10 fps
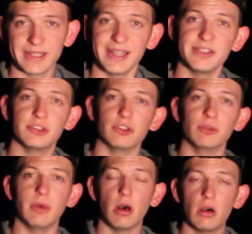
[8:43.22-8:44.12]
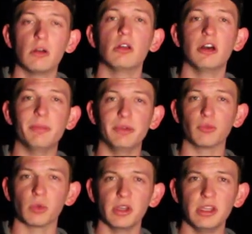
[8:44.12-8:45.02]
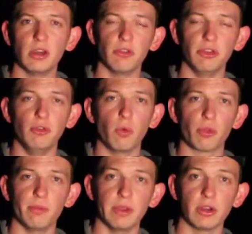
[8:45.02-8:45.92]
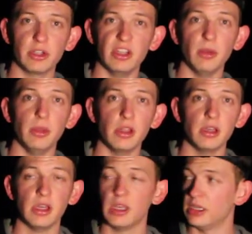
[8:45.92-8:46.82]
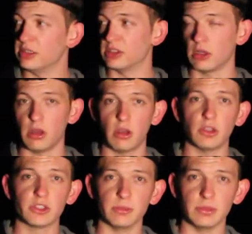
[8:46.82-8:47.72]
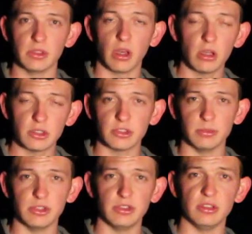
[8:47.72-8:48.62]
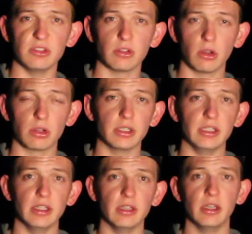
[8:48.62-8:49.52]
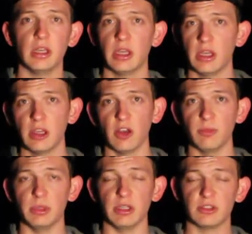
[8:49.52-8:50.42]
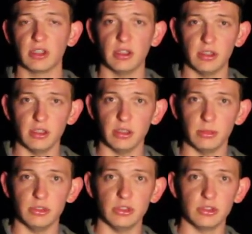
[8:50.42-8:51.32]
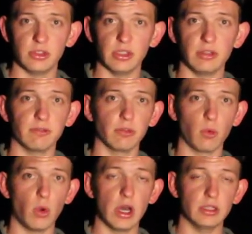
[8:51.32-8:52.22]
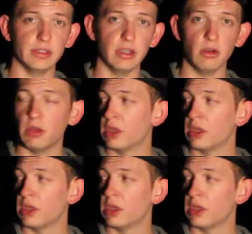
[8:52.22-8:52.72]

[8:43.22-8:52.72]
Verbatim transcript: guys, so I'm all up and running on the North American Nebula. It's awesome, awesome to see this target again. I've been excited to image this thing for a while now.